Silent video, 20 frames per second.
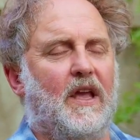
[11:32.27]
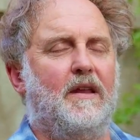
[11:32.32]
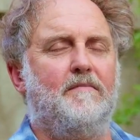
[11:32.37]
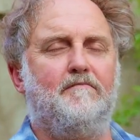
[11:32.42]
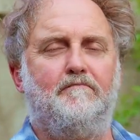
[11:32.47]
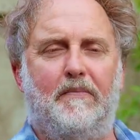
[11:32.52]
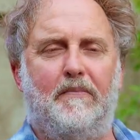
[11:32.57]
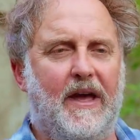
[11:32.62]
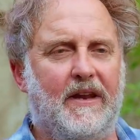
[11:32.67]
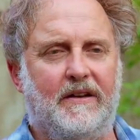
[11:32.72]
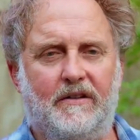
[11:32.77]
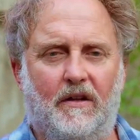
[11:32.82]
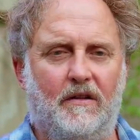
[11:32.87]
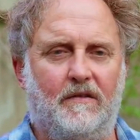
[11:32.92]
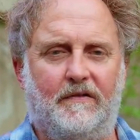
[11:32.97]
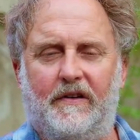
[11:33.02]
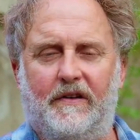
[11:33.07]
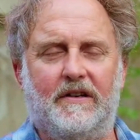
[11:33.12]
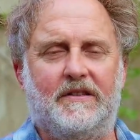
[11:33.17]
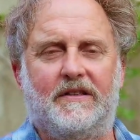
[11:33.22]
in
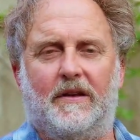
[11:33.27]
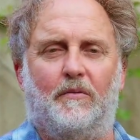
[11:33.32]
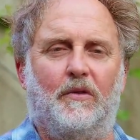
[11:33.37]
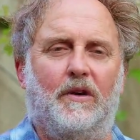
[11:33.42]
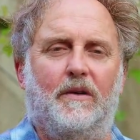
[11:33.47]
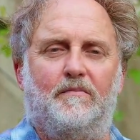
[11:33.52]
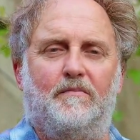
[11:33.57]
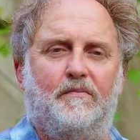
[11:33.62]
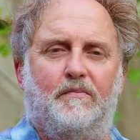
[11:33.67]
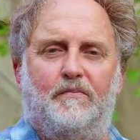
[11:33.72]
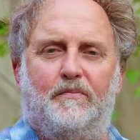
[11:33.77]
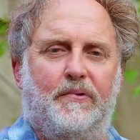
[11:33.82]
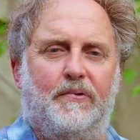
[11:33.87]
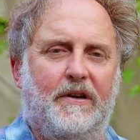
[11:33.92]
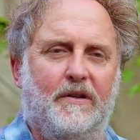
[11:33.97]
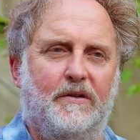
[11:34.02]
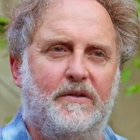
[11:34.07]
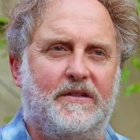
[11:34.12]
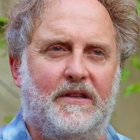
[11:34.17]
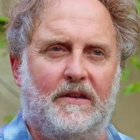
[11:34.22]
Bandol, for example,
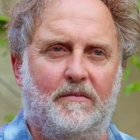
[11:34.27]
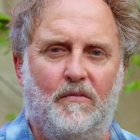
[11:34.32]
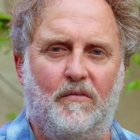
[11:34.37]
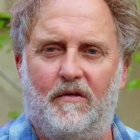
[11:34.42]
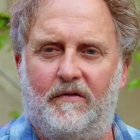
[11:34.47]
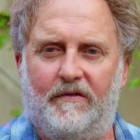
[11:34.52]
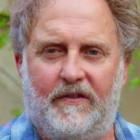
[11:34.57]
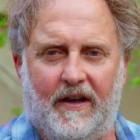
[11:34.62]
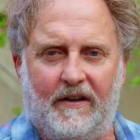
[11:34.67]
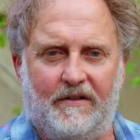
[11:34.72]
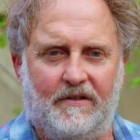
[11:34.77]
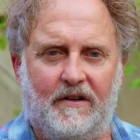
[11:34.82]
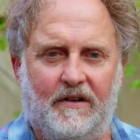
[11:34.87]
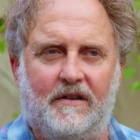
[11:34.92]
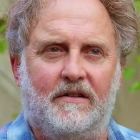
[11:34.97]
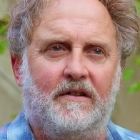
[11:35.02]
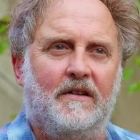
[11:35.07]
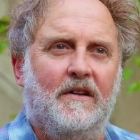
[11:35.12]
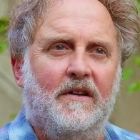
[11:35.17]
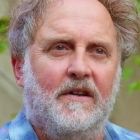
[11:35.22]
producing
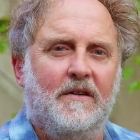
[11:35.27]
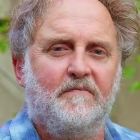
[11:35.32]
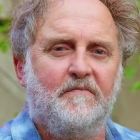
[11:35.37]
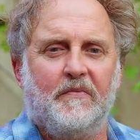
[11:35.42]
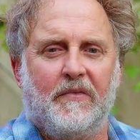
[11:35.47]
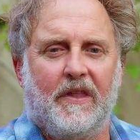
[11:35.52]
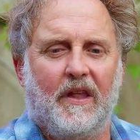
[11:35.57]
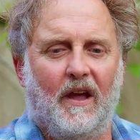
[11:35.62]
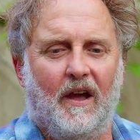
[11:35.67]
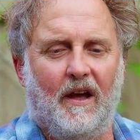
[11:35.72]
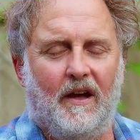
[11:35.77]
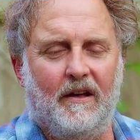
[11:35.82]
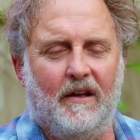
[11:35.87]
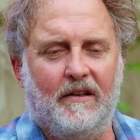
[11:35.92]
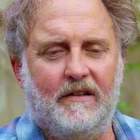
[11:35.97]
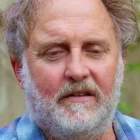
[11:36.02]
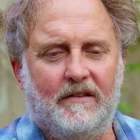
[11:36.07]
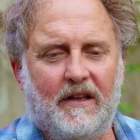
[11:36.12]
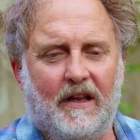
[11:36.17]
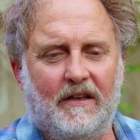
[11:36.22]
Mourvèdre,
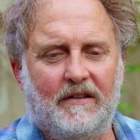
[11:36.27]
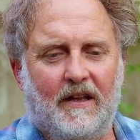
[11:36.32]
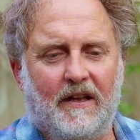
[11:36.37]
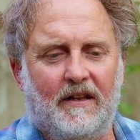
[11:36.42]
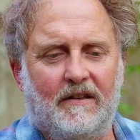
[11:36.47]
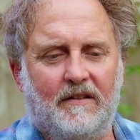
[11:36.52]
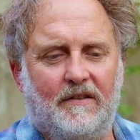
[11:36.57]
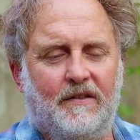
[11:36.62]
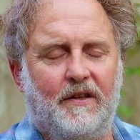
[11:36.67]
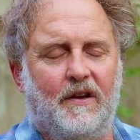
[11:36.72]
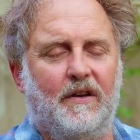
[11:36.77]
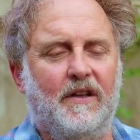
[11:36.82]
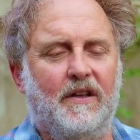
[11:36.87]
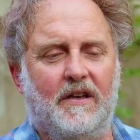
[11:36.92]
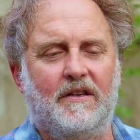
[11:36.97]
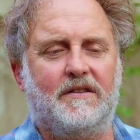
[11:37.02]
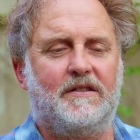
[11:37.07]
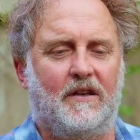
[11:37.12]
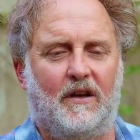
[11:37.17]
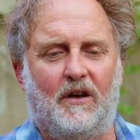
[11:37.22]
that 30
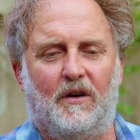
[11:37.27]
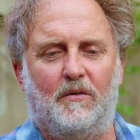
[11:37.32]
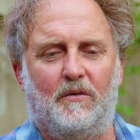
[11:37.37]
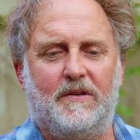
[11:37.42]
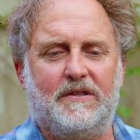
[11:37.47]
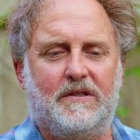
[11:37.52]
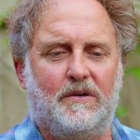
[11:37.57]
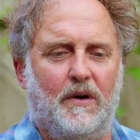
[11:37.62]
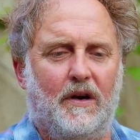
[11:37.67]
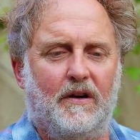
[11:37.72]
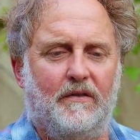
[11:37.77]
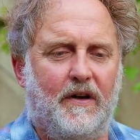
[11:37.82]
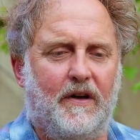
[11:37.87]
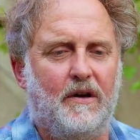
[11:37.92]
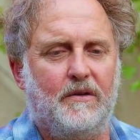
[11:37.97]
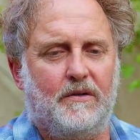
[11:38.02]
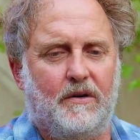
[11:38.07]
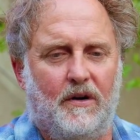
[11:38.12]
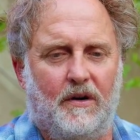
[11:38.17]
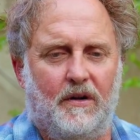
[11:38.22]
years ago was 12
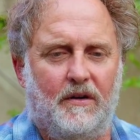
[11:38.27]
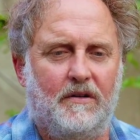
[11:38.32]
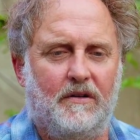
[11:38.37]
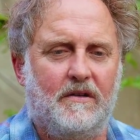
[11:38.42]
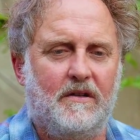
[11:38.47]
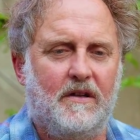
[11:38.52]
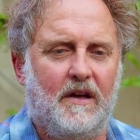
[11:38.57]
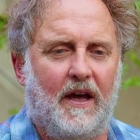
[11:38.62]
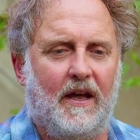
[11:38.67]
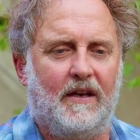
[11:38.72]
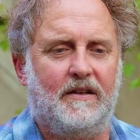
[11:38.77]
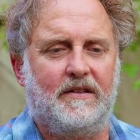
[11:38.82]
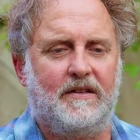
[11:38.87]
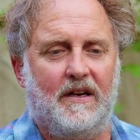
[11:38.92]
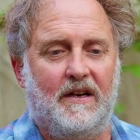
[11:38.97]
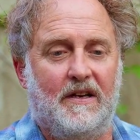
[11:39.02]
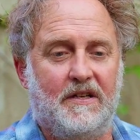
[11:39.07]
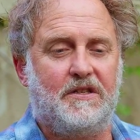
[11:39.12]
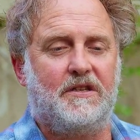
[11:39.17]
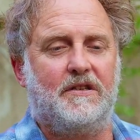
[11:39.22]
alcohol and
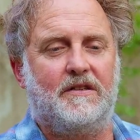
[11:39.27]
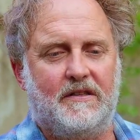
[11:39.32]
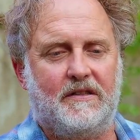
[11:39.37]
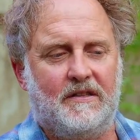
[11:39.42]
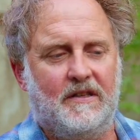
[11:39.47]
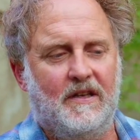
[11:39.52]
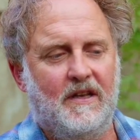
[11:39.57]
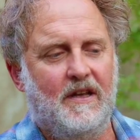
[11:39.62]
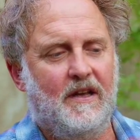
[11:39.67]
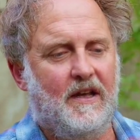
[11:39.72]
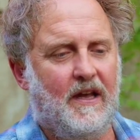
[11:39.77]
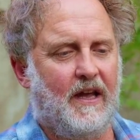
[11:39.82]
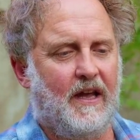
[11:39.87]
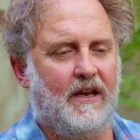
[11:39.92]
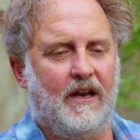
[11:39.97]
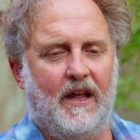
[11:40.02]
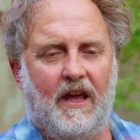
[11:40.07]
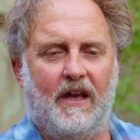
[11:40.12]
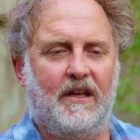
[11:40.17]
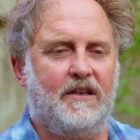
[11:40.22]
delicious
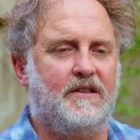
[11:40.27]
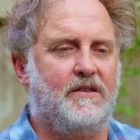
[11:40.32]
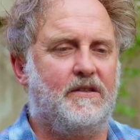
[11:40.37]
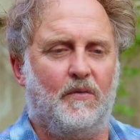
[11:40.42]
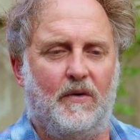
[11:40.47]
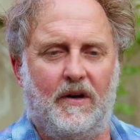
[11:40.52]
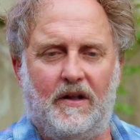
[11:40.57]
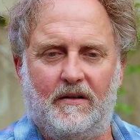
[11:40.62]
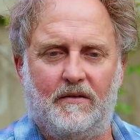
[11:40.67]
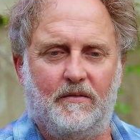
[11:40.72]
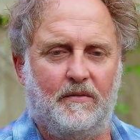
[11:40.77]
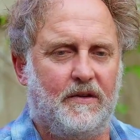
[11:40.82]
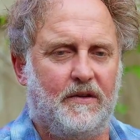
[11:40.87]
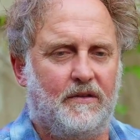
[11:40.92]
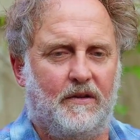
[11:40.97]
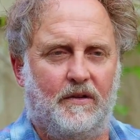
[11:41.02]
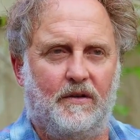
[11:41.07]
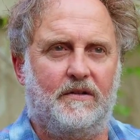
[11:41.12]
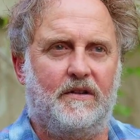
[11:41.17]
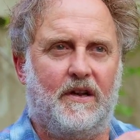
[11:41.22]
and aged well
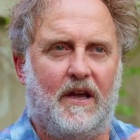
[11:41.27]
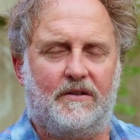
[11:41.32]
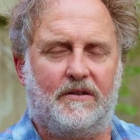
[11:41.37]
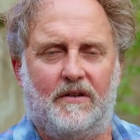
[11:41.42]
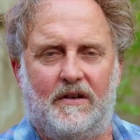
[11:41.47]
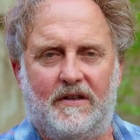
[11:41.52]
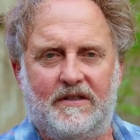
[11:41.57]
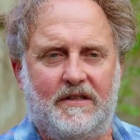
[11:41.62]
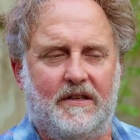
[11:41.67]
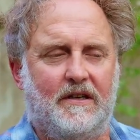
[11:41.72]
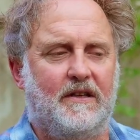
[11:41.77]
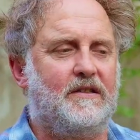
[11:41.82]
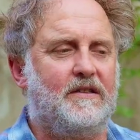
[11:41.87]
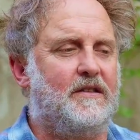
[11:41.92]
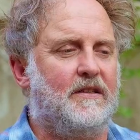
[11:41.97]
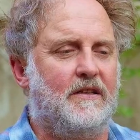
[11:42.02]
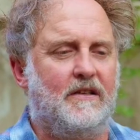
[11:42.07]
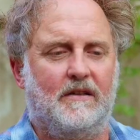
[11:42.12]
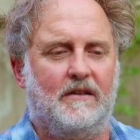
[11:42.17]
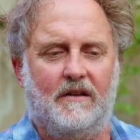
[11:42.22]
with good natural
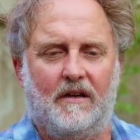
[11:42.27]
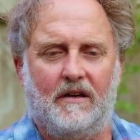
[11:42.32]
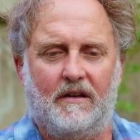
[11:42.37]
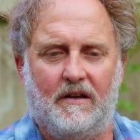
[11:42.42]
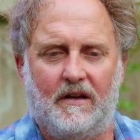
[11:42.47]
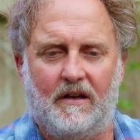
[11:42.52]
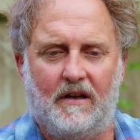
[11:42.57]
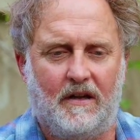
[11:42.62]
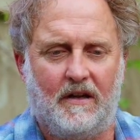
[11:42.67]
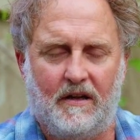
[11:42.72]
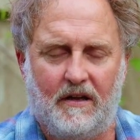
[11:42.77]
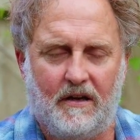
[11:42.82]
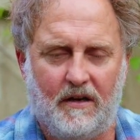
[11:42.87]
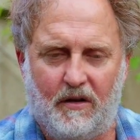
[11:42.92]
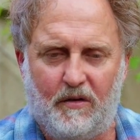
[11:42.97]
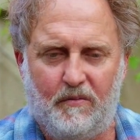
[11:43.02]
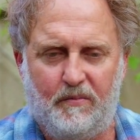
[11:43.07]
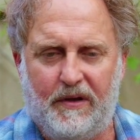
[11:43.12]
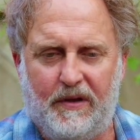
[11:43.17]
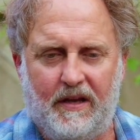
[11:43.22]
acidity, a
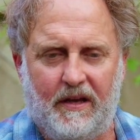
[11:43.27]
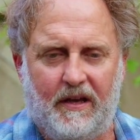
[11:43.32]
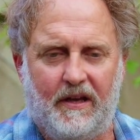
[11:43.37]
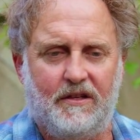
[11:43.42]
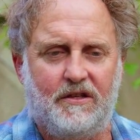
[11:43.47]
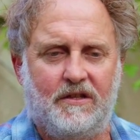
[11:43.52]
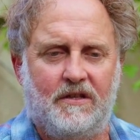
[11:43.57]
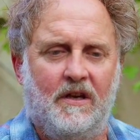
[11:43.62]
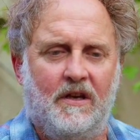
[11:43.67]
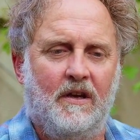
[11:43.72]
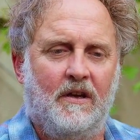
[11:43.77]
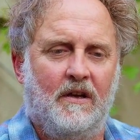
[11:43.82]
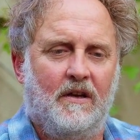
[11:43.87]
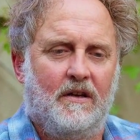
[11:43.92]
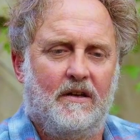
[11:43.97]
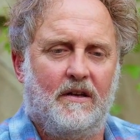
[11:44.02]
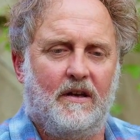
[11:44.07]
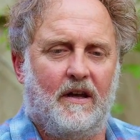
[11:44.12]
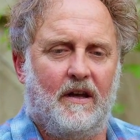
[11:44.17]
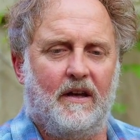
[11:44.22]
low pH,
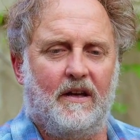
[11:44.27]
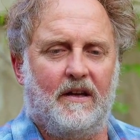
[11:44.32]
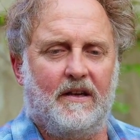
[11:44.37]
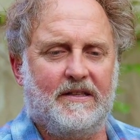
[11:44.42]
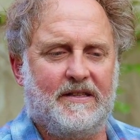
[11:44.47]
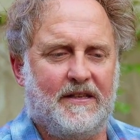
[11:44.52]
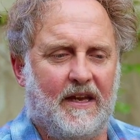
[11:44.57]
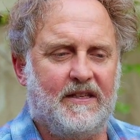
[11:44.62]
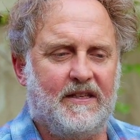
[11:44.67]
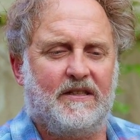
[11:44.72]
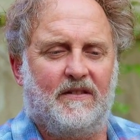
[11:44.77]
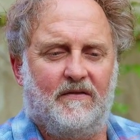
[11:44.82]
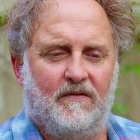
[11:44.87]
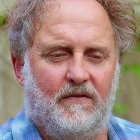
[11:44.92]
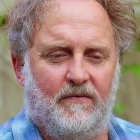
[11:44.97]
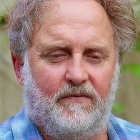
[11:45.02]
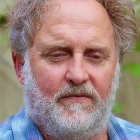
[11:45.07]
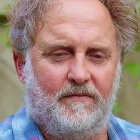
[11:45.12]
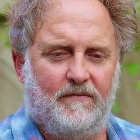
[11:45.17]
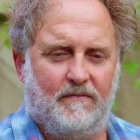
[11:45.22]
a sense
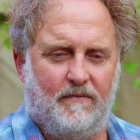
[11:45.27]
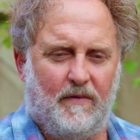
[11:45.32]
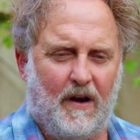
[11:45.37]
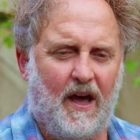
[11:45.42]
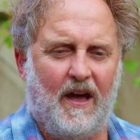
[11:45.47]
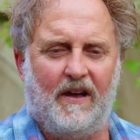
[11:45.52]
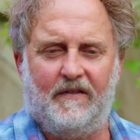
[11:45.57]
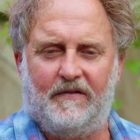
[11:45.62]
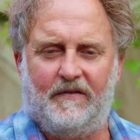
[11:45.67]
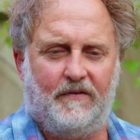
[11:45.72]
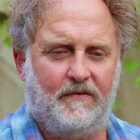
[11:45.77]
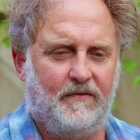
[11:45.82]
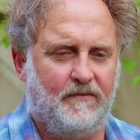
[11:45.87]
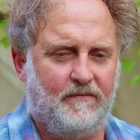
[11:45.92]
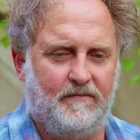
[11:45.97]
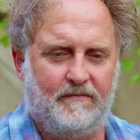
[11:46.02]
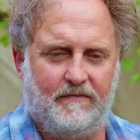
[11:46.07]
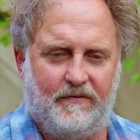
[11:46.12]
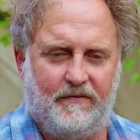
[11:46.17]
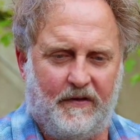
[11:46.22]
of life,
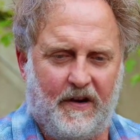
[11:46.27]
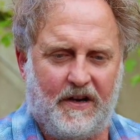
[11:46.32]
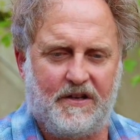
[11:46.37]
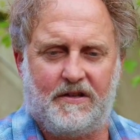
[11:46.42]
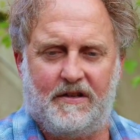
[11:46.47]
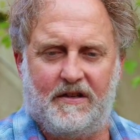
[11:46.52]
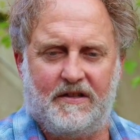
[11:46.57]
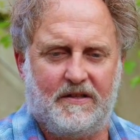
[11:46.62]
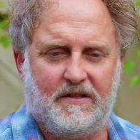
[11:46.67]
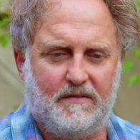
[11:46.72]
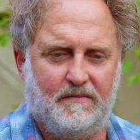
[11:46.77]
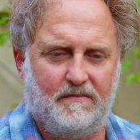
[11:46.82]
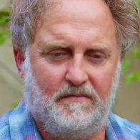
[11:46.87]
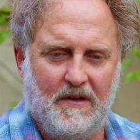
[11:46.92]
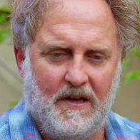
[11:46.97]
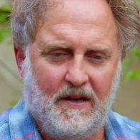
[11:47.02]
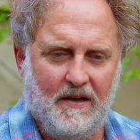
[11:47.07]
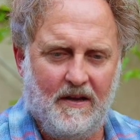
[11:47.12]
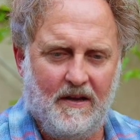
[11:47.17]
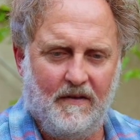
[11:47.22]
freshness,
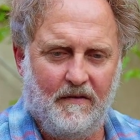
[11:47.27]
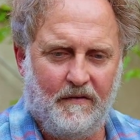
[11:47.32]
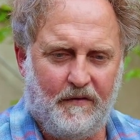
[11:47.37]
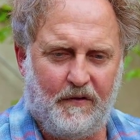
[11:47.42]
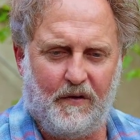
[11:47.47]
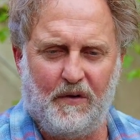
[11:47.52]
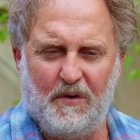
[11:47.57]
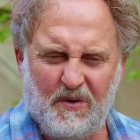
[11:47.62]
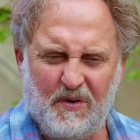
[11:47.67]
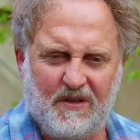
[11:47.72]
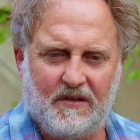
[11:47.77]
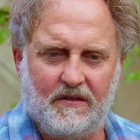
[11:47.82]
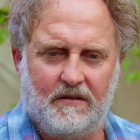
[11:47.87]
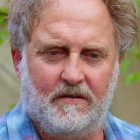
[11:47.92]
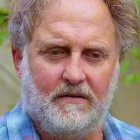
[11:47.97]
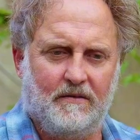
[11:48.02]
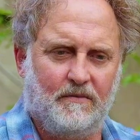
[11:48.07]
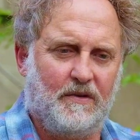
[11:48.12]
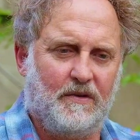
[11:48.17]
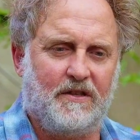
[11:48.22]
fruit,
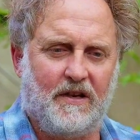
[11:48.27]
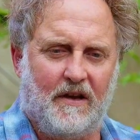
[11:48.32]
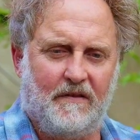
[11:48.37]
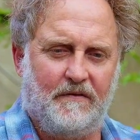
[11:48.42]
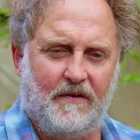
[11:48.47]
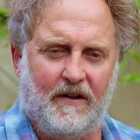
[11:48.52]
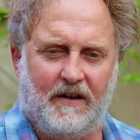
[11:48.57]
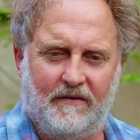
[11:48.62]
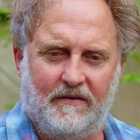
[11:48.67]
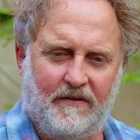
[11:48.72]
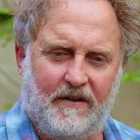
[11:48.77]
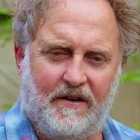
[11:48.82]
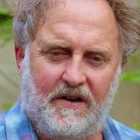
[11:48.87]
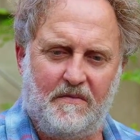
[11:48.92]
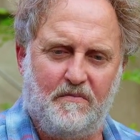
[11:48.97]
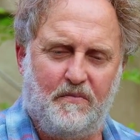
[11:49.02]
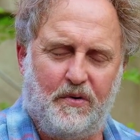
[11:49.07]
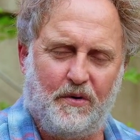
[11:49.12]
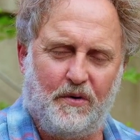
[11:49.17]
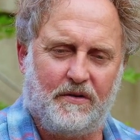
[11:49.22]
which I find very
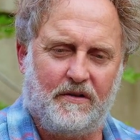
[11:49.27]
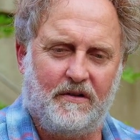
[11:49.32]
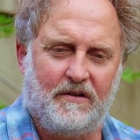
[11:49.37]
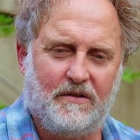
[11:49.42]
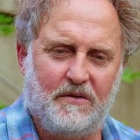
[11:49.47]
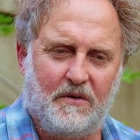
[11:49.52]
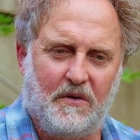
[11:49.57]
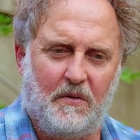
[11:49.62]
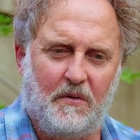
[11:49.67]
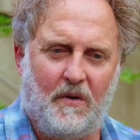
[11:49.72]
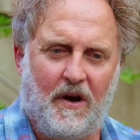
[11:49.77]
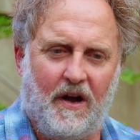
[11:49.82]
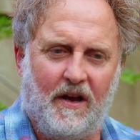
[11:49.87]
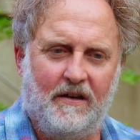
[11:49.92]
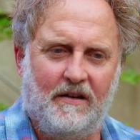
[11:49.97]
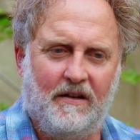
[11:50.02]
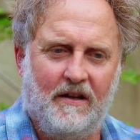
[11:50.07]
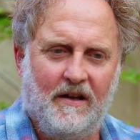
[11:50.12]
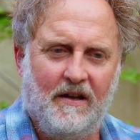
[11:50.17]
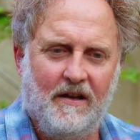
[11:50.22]
important to a
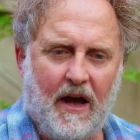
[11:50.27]
wine.